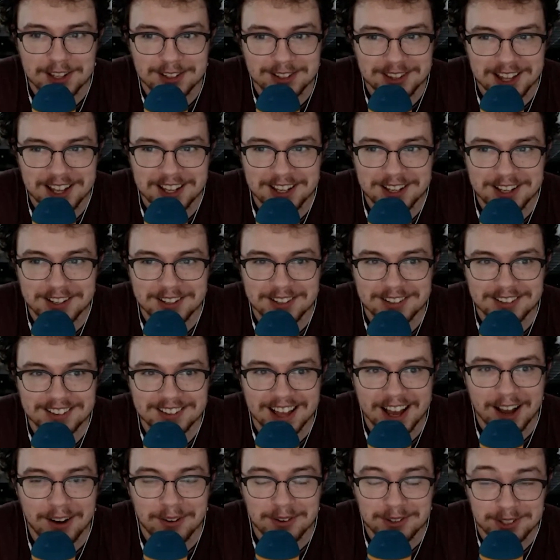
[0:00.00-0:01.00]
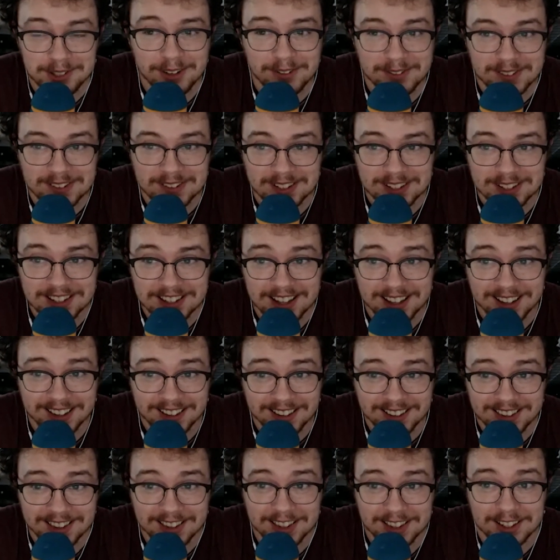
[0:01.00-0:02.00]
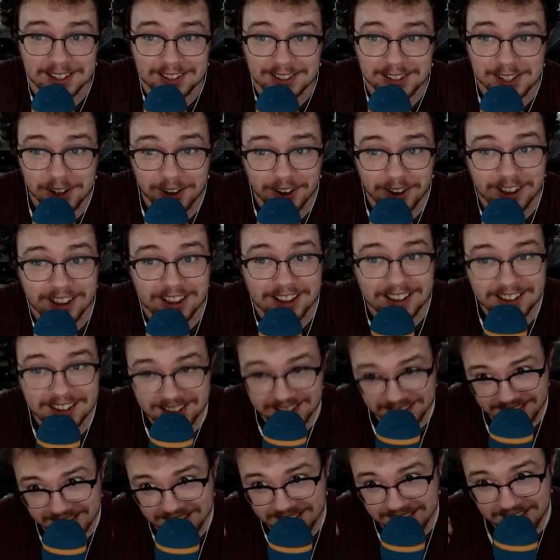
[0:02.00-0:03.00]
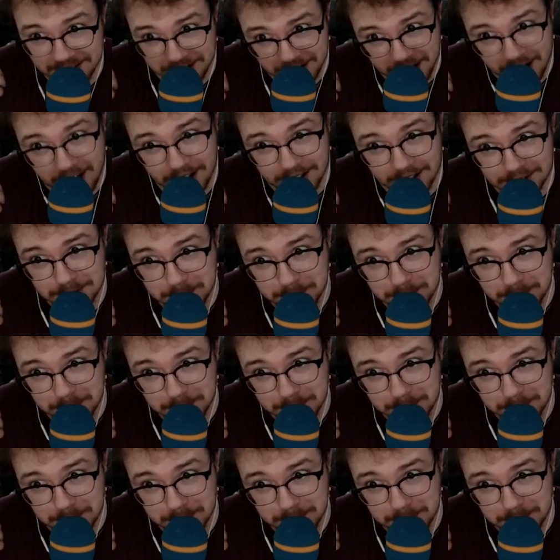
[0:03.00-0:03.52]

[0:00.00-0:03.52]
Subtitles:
Thank you. That was off the literally the cusp.